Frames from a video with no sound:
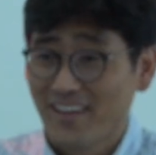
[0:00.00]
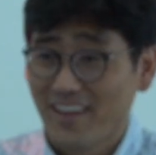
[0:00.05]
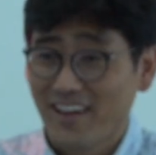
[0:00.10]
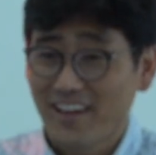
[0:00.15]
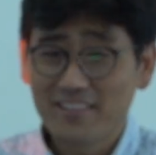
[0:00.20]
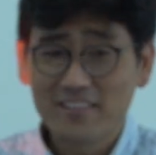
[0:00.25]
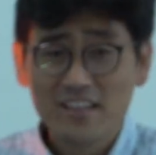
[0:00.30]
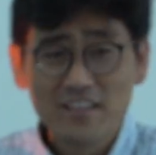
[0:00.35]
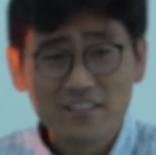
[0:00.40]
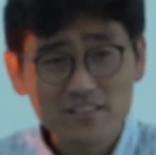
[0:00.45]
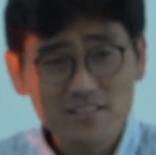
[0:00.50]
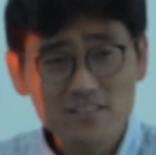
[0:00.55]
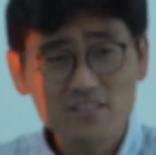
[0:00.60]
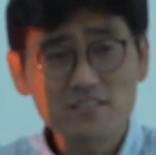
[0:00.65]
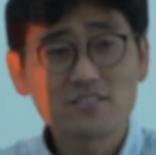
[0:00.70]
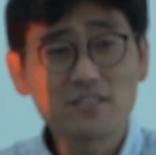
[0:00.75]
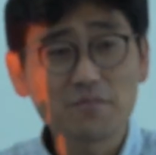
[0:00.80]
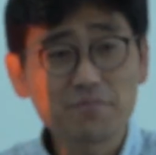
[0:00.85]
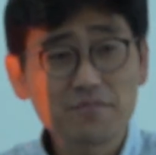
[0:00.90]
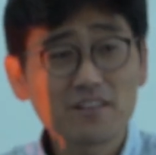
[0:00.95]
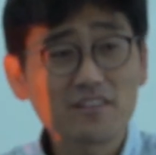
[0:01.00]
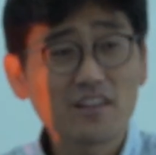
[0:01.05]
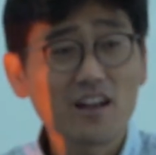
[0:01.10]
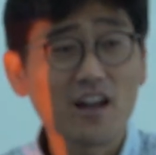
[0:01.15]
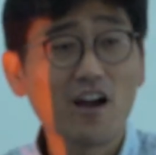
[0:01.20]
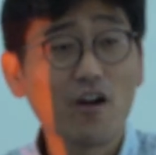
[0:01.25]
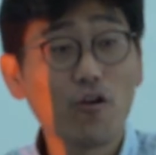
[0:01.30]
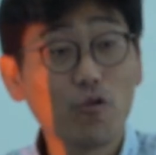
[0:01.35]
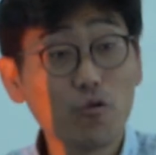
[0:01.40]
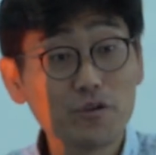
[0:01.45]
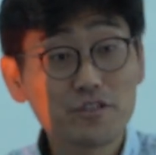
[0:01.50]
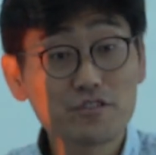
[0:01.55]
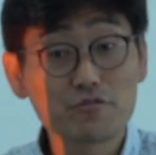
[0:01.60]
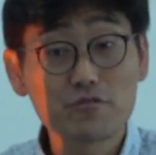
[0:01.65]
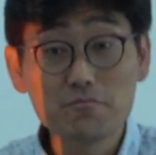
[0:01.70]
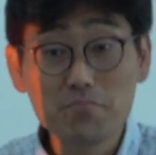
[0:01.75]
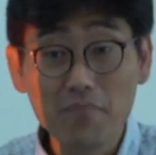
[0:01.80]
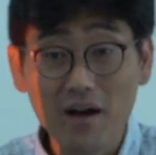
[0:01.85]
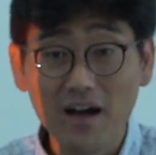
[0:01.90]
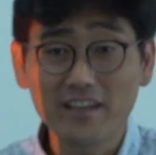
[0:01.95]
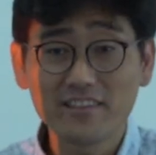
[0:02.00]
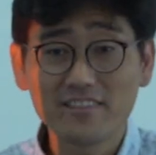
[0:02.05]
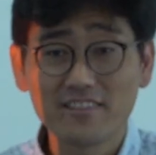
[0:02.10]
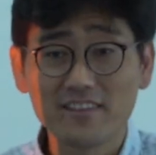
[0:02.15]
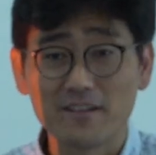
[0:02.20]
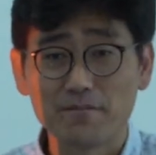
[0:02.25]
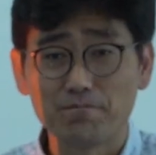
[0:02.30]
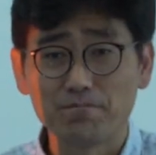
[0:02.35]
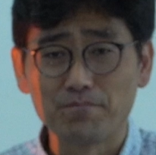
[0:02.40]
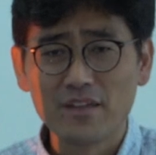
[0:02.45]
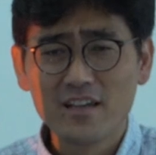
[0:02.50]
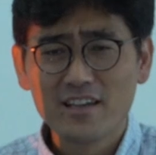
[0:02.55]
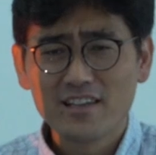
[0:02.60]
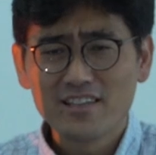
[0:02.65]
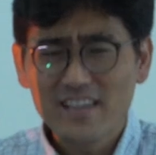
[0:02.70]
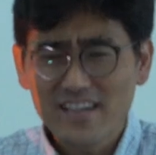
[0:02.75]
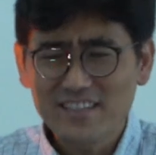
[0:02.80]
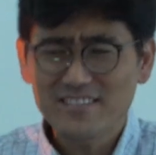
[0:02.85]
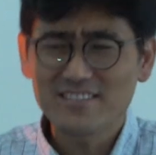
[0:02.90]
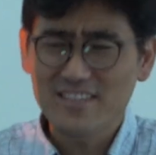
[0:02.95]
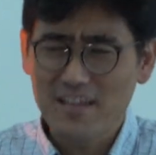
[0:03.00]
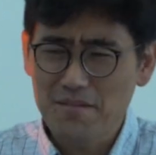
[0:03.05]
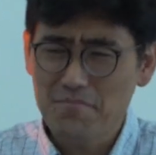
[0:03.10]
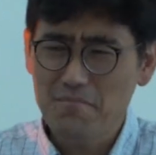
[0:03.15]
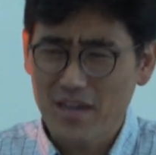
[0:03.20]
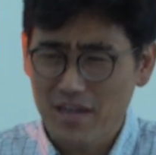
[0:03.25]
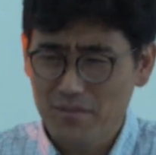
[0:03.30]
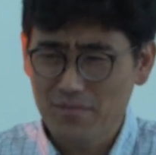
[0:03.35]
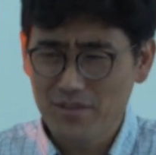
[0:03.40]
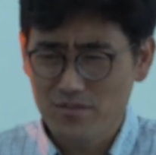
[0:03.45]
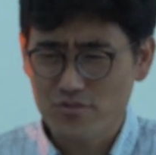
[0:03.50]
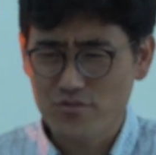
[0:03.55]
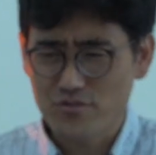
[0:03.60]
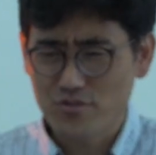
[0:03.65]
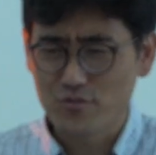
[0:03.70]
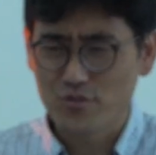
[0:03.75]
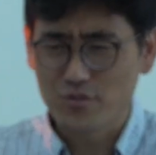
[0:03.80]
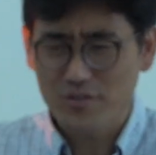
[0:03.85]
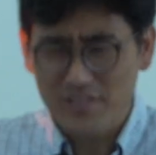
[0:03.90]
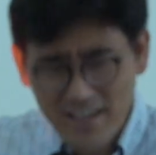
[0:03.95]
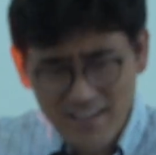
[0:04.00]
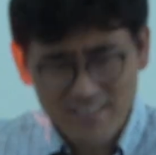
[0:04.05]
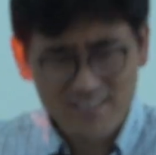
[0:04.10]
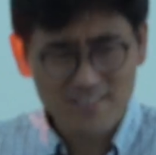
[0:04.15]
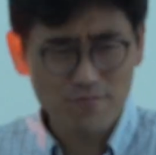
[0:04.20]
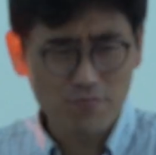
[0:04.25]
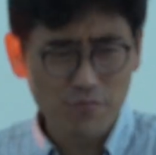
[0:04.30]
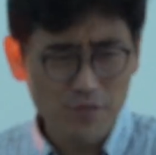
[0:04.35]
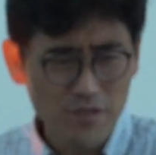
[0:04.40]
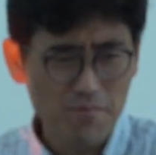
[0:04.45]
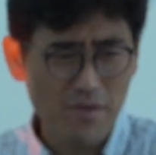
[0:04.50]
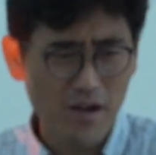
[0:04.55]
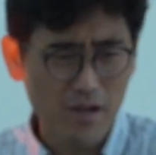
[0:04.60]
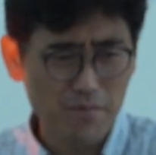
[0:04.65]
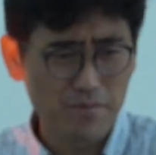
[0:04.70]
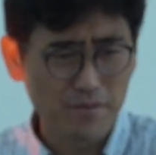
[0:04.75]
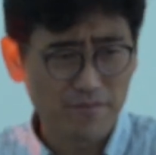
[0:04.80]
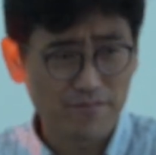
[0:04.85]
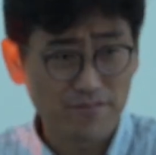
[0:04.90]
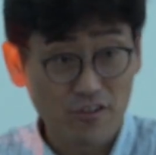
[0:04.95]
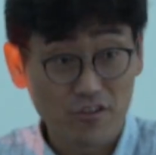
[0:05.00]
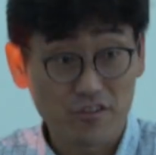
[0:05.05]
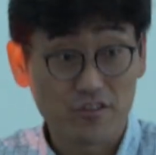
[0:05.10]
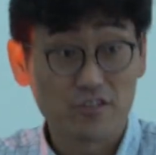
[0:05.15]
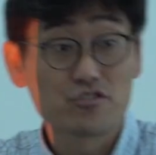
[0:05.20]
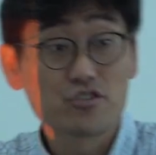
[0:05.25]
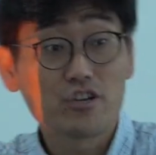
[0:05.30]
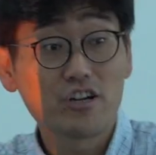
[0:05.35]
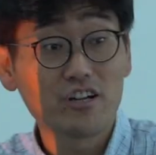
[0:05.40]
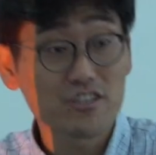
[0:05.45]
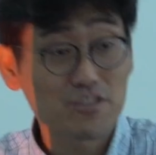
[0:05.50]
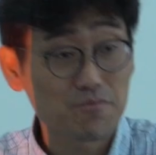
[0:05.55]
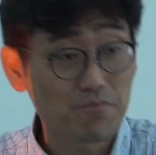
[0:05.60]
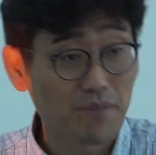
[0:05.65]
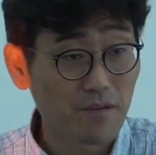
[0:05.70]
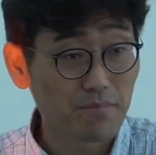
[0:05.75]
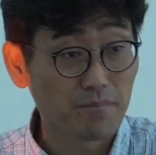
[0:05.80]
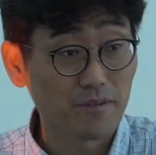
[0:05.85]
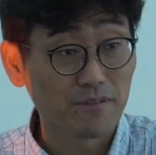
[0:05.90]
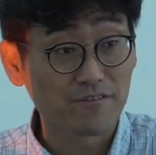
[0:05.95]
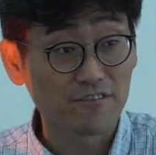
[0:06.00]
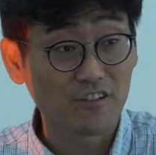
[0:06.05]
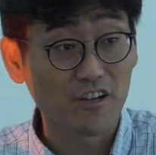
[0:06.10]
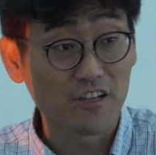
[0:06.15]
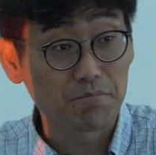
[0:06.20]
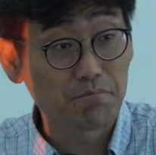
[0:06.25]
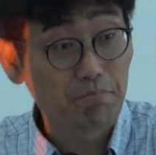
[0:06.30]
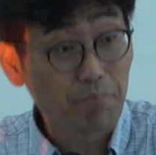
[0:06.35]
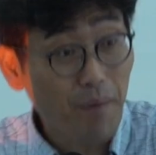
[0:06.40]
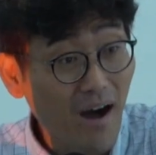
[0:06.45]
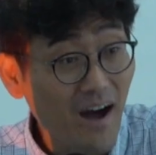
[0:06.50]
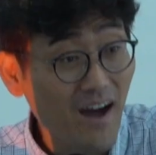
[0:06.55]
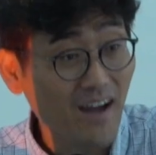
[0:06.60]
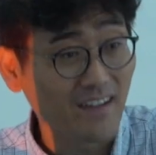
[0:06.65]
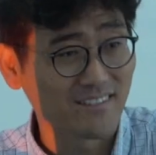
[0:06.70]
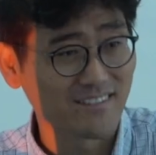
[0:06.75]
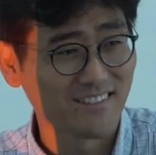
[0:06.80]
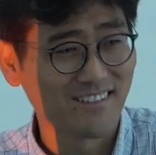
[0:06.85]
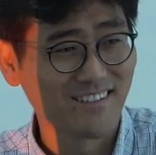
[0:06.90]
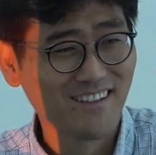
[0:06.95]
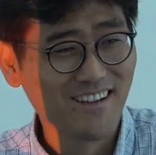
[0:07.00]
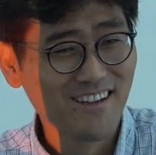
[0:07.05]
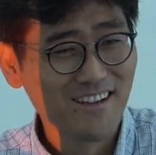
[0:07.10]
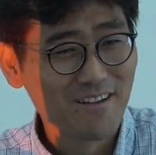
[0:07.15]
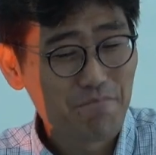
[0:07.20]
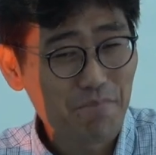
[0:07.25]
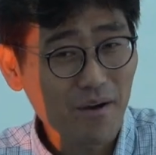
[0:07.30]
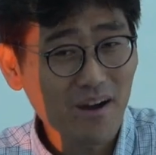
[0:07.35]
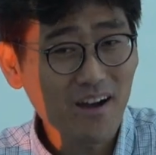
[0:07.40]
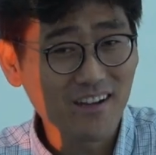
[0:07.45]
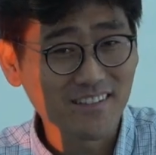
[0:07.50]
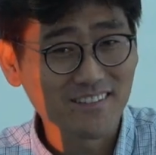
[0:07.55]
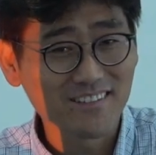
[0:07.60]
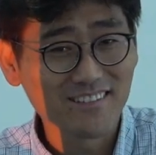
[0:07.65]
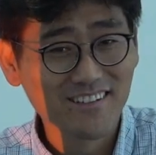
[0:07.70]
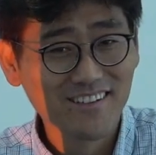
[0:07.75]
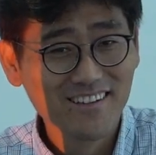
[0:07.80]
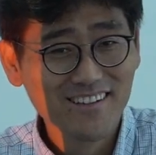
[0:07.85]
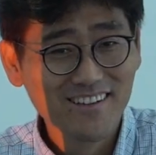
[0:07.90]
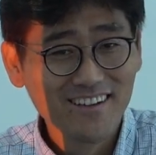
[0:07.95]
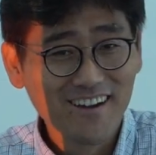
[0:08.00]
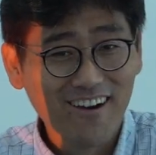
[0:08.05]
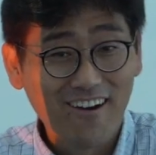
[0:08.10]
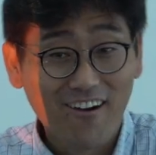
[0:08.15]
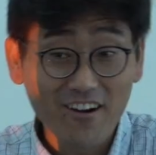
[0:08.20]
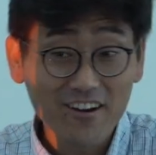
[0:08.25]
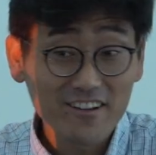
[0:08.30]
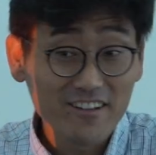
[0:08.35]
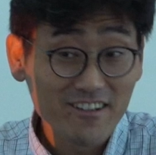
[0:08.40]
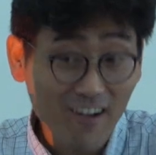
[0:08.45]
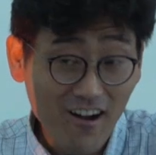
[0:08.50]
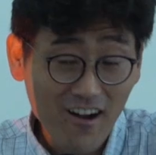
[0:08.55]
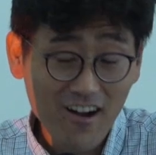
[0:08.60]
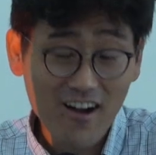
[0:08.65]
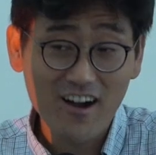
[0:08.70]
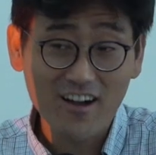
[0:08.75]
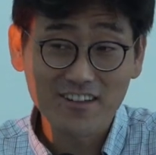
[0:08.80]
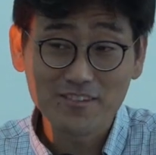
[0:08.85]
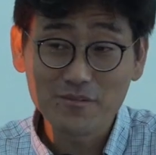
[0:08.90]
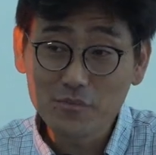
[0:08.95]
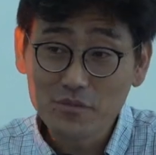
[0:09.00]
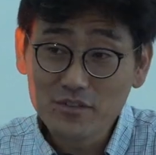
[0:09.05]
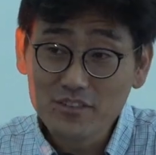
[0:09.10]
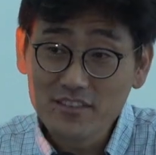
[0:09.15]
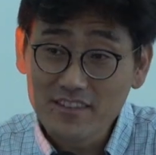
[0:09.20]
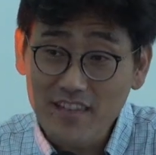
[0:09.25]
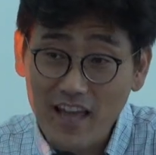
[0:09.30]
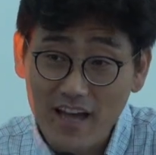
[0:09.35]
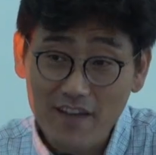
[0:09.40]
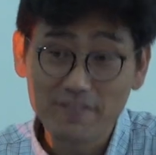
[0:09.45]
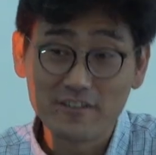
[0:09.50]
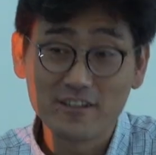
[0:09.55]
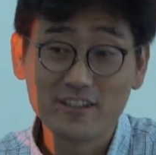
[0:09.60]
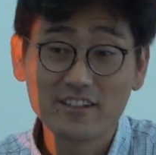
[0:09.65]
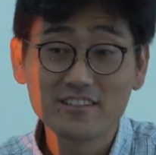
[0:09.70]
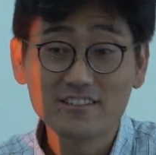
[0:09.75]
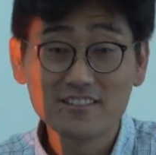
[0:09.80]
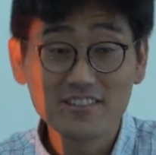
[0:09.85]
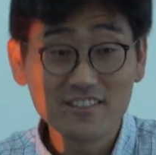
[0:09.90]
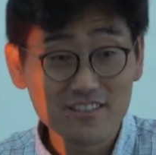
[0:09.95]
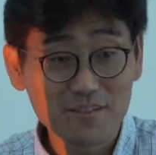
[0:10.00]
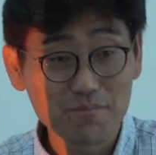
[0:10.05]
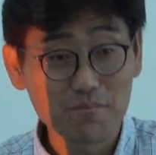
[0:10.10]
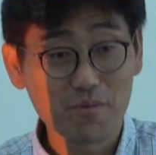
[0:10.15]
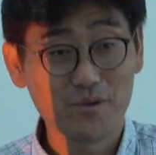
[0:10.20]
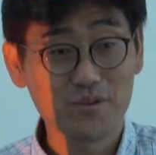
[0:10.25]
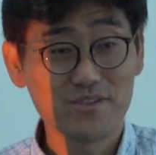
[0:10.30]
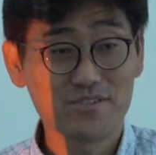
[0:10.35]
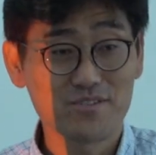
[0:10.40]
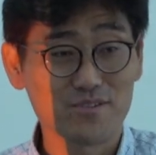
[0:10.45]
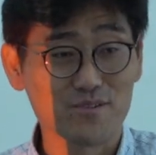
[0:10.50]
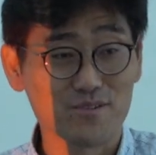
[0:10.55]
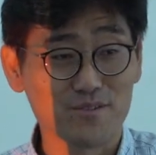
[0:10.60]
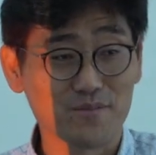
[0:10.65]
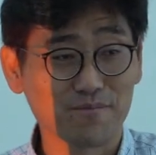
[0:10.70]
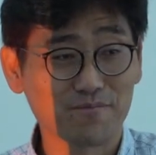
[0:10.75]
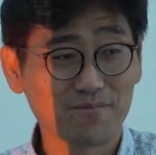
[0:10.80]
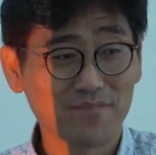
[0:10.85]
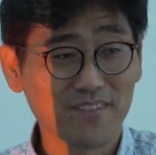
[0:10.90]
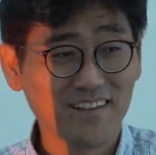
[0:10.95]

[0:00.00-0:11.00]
And this is something that I always remind them. Yes, that may be true. Yes, we might be flawed. The church might be flawed. But, but our God will never disappoint you.